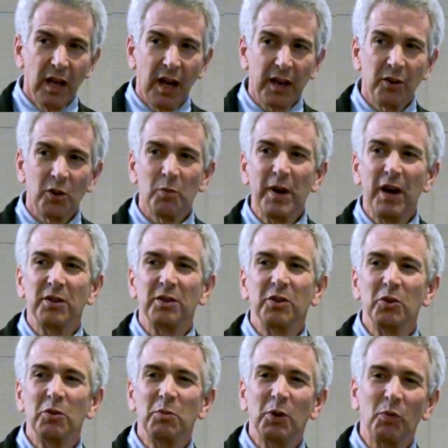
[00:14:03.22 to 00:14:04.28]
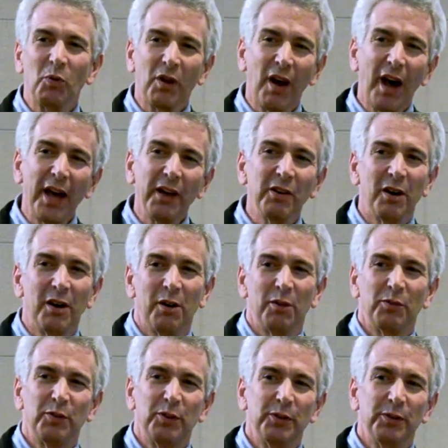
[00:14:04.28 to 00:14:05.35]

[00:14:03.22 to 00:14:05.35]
I don't know about you, but what I love